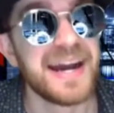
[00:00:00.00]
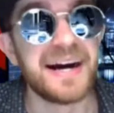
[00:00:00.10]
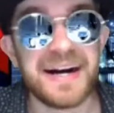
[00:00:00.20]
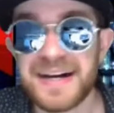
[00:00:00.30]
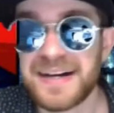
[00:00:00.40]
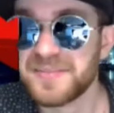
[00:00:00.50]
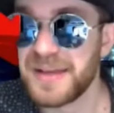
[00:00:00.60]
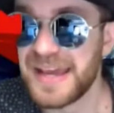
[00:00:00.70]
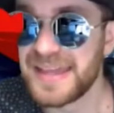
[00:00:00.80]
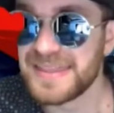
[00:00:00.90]

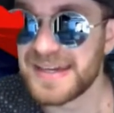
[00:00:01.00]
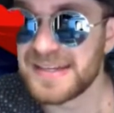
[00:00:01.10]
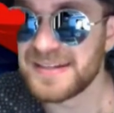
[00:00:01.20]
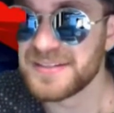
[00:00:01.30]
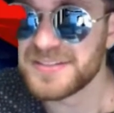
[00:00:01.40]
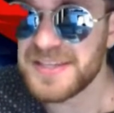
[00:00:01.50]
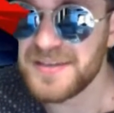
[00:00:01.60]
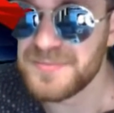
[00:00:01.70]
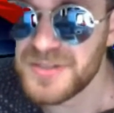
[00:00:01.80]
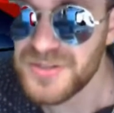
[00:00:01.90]
And then
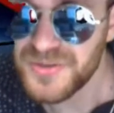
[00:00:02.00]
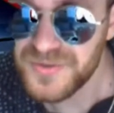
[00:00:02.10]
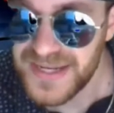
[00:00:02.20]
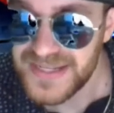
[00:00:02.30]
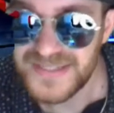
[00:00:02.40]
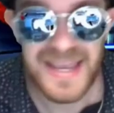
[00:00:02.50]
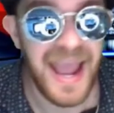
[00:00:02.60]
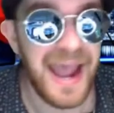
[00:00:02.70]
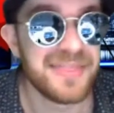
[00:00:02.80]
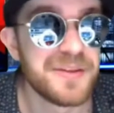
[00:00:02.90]
Team Nunes
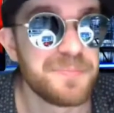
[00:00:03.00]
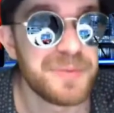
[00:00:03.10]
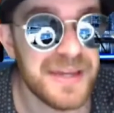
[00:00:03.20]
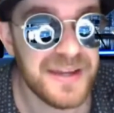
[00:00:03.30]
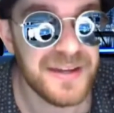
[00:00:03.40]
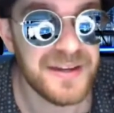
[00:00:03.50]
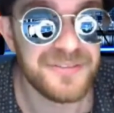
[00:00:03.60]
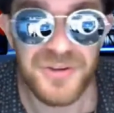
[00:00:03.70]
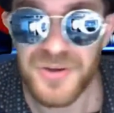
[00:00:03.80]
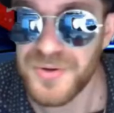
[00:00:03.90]
had the pick
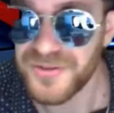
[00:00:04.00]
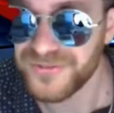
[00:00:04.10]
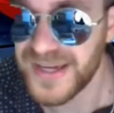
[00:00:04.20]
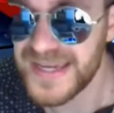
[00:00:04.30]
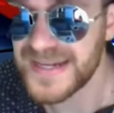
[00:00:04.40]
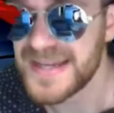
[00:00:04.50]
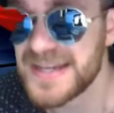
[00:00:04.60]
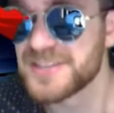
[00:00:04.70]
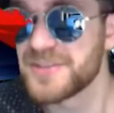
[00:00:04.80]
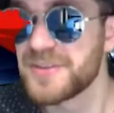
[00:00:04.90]
of who to fight.
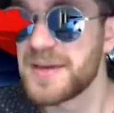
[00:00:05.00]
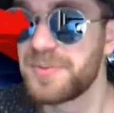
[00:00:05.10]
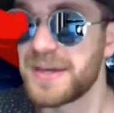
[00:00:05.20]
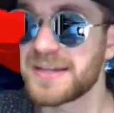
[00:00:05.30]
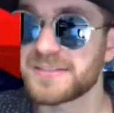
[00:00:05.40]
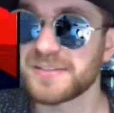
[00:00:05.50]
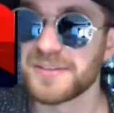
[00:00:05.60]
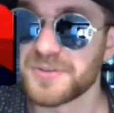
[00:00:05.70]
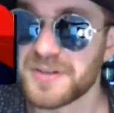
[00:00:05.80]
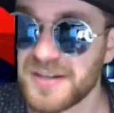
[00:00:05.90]
So they picked
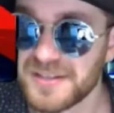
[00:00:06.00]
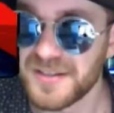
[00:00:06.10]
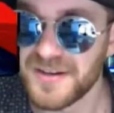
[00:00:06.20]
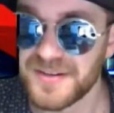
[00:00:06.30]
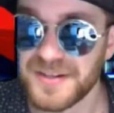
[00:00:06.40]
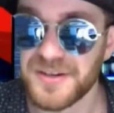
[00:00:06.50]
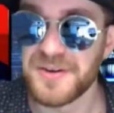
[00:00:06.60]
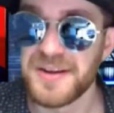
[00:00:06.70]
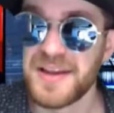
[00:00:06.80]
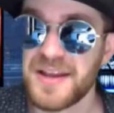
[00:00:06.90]
Laura
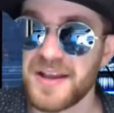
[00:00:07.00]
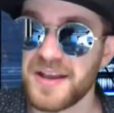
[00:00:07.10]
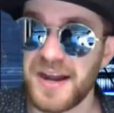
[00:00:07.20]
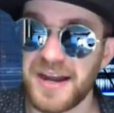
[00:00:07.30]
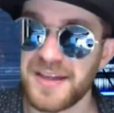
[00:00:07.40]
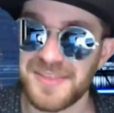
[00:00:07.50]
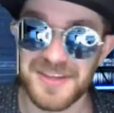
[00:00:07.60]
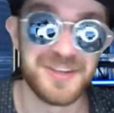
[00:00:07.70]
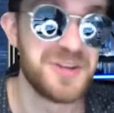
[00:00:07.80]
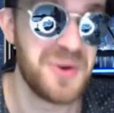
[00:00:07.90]
Gallardo,
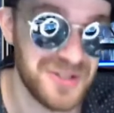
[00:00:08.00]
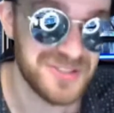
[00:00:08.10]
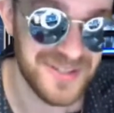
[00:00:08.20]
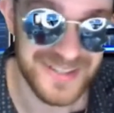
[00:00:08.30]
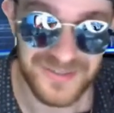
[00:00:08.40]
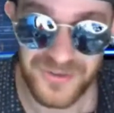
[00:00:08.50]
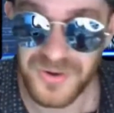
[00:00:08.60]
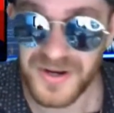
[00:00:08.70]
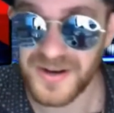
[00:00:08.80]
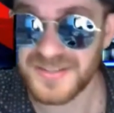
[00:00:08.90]
the new alternate, of
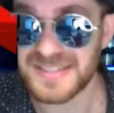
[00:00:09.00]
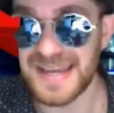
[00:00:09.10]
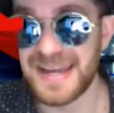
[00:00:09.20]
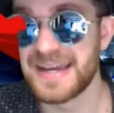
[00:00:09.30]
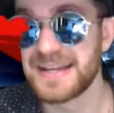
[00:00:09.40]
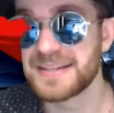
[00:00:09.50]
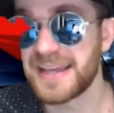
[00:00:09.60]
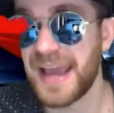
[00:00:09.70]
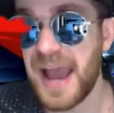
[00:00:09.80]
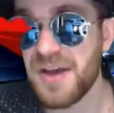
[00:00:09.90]
course, and
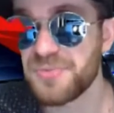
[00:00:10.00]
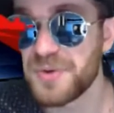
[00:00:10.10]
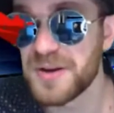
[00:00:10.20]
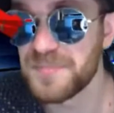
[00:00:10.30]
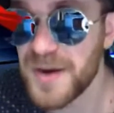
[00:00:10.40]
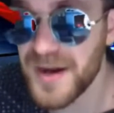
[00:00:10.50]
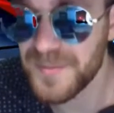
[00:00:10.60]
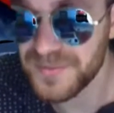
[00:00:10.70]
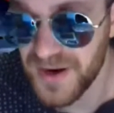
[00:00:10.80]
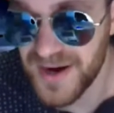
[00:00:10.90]
Catherine
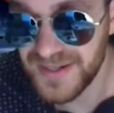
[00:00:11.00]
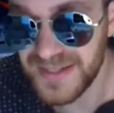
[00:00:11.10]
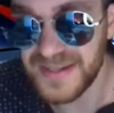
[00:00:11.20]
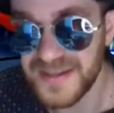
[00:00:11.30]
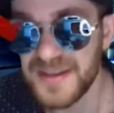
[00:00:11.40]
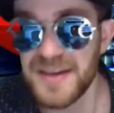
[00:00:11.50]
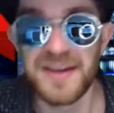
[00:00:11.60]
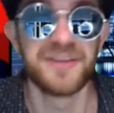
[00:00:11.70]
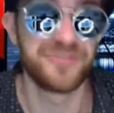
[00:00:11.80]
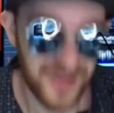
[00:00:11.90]
Poprocki
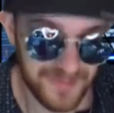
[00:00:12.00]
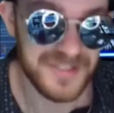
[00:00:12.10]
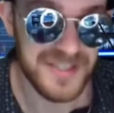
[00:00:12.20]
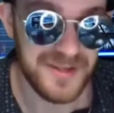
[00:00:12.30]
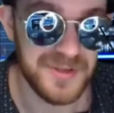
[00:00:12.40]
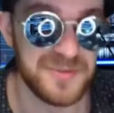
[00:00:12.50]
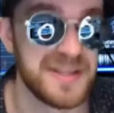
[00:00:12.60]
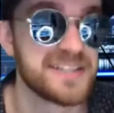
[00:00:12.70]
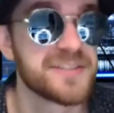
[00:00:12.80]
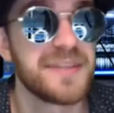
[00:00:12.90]
from Team
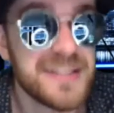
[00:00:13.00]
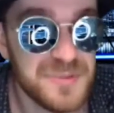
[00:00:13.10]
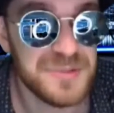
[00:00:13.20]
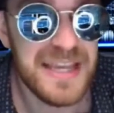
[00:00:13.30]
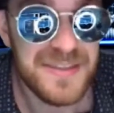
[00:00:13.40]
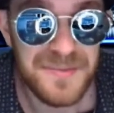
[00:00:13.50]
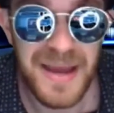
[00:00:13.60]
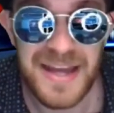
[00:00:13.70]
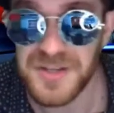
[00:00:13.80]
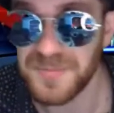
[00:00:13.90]
Nunes. So that's what the
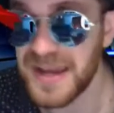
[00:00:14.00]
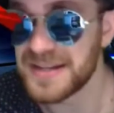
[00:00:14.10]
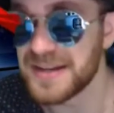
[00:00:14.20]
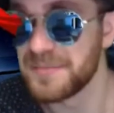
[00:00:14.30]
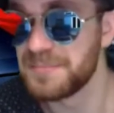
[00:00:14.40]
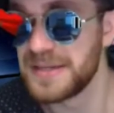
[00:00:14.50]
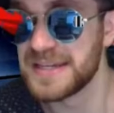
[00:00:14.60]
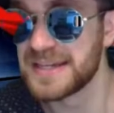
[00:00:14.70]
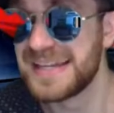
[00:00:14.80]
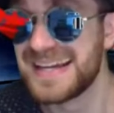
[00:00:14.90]
matchup ended up
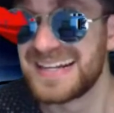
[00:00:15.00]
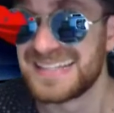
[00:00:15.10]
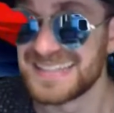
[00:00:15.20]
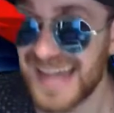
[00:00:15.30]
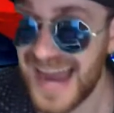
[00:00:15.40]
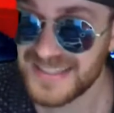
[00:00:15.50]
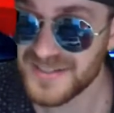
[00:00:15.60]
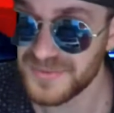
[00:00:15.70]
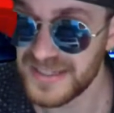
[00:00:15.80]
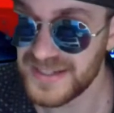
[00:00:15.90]
being
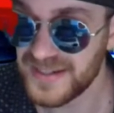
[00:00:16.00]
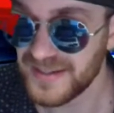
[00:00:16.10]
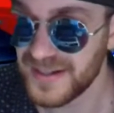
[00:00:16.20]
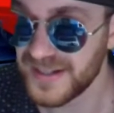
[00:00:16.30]
last week.